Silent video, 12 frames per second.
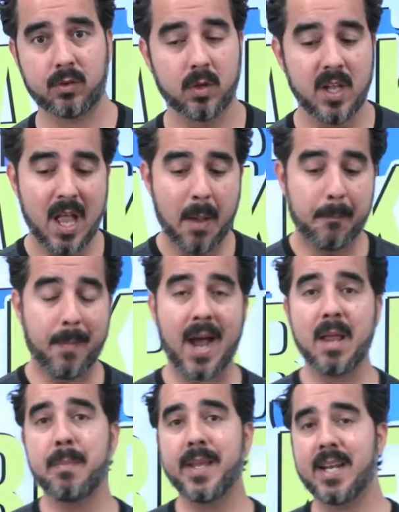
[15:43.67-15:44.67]
So
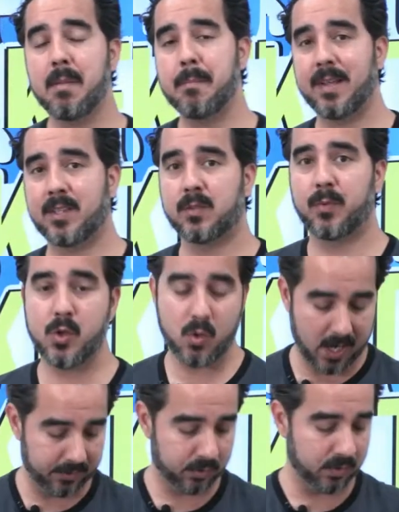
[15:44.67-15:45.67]
my beginning message for you
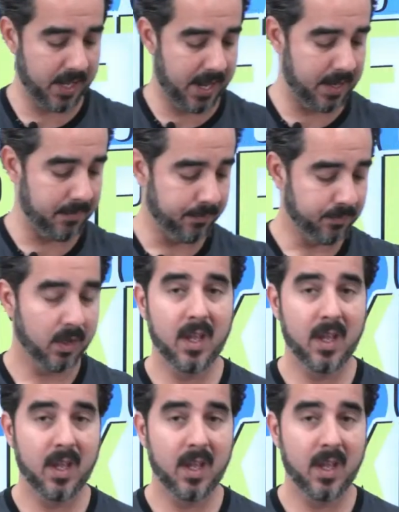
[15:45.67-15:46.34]
guys today